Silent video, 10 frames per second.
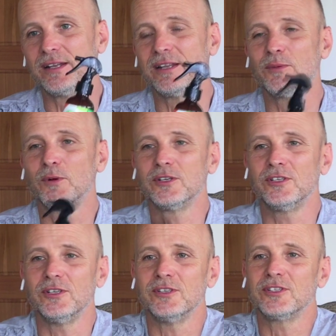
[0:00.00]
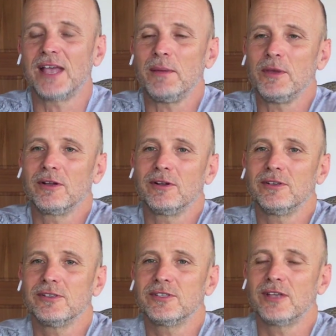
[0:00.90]
I didn't want to use
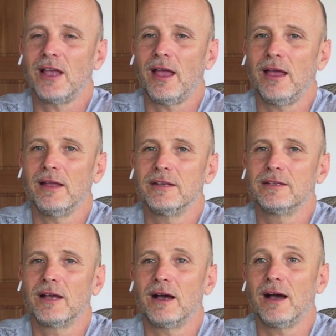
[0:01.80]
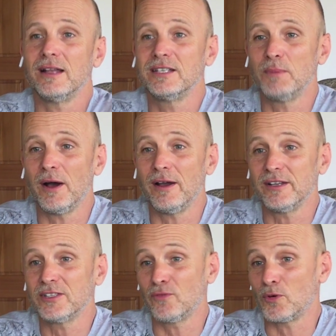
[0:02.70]
chemicals and
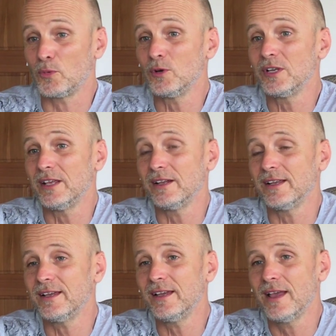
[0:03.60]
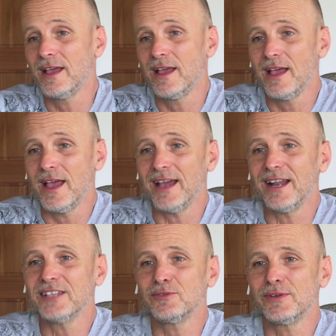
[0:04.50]
antibiotics for wound healing.
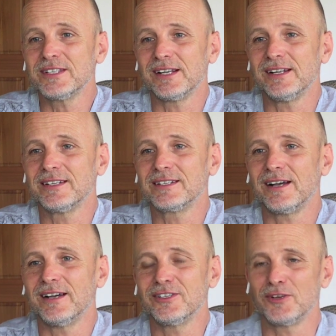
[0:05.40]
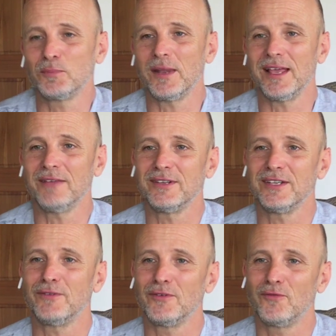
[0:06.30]
And as a result, I started playing with
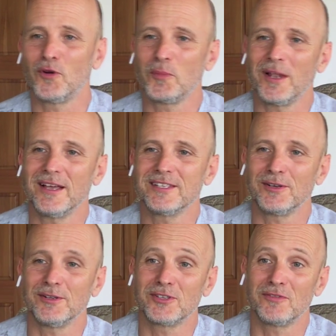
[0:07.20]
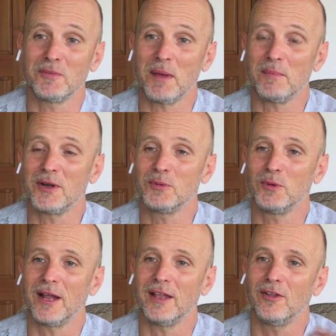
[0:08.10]
different formulas, also remembered
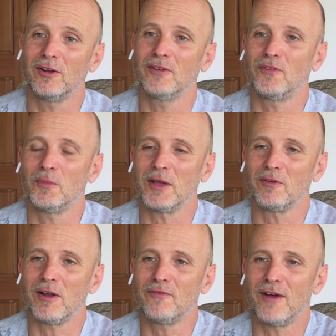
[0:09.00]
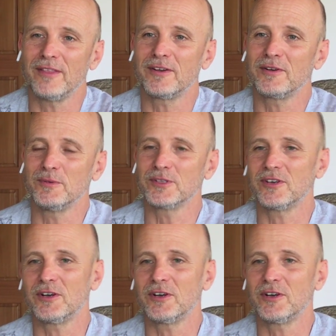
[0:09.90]
what I learned from my grandfather, who was a